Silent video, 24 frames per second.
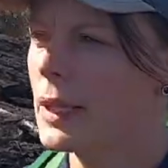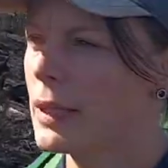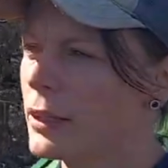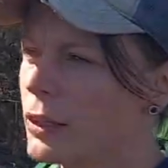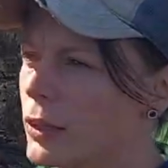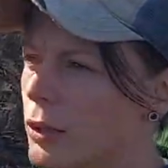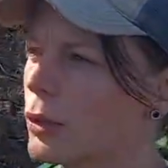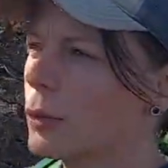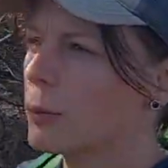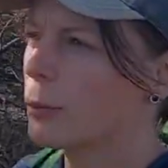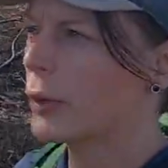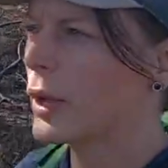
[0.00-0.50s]

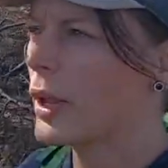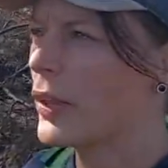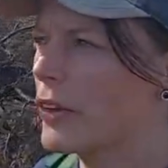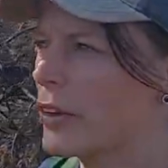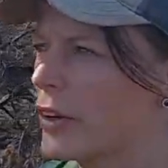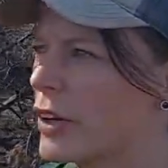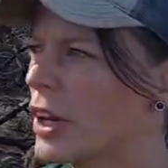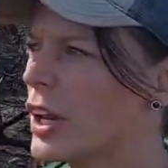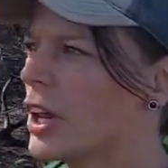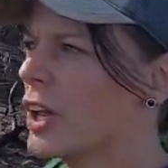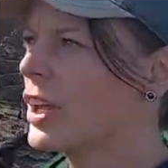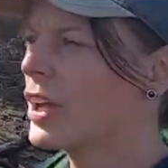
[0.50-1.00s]
little
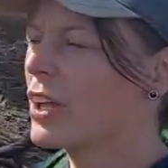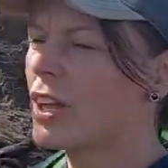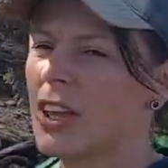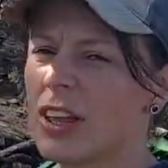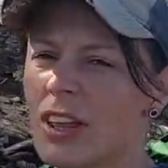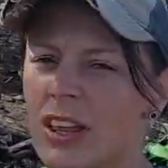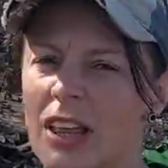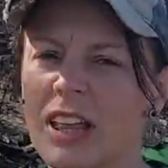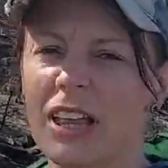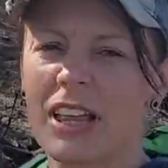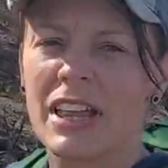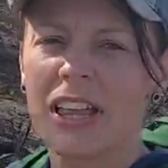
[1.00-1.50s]
brother
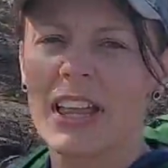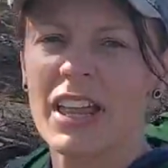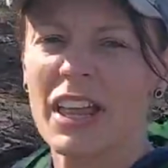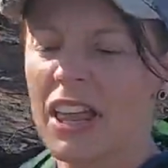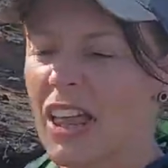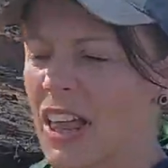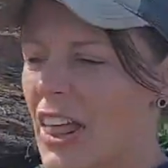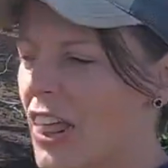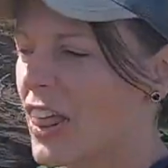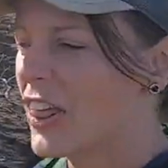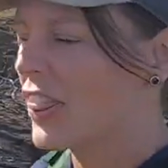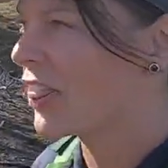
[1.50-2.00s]

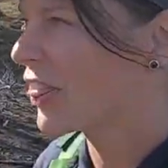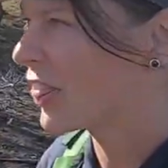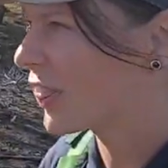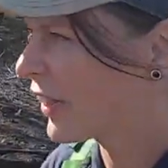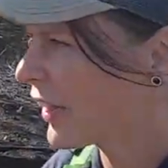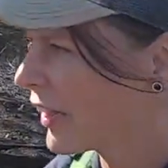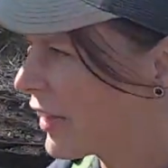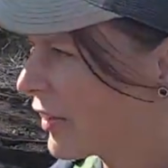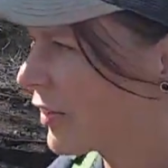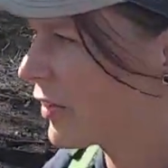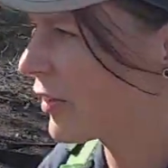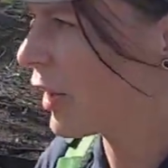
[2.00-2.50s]

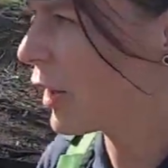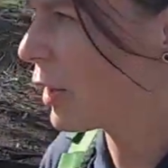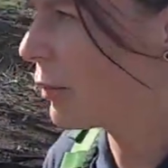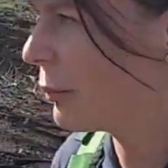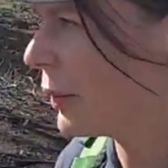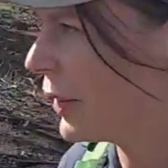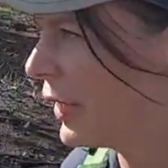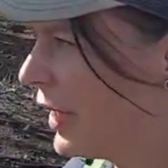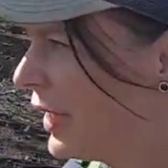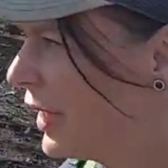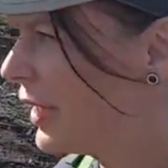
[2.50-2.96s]
thinks I'm a